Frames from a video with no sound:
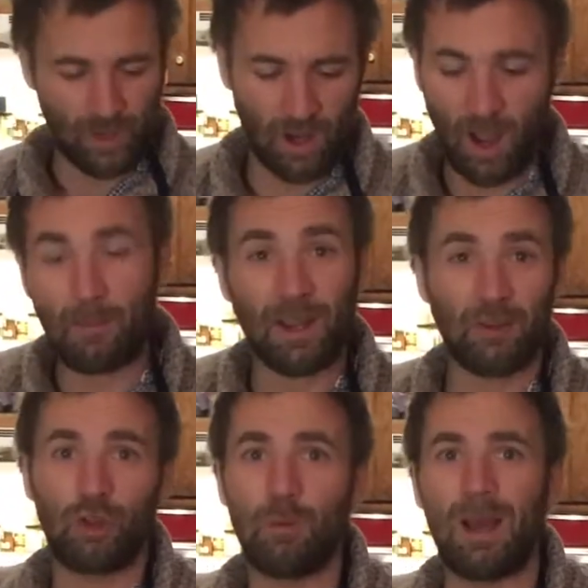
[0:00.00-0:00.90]
I'm
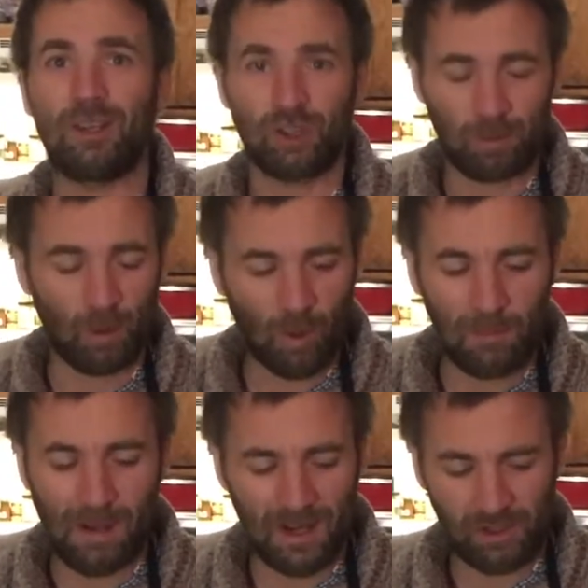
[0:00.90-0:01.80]
making two batches, but
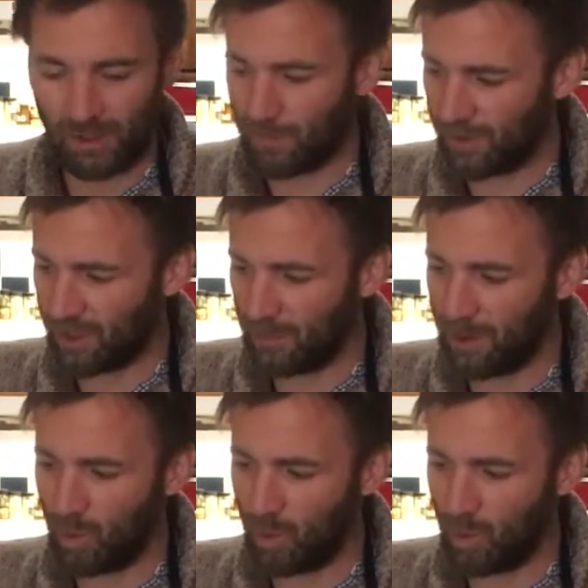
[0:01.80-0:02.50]
one batch is going to be